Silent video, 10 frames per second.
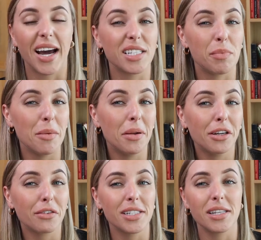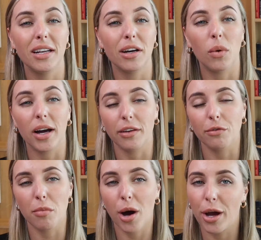As people increasingly are working
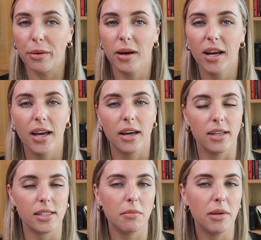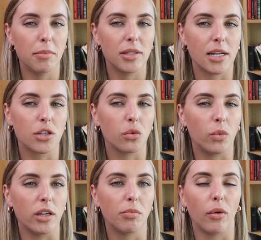from home, this can be a potential
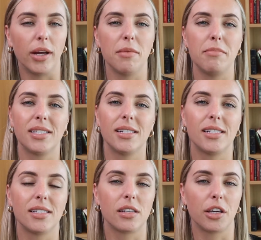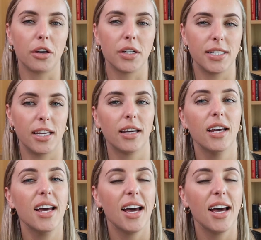weak point in businesses' security,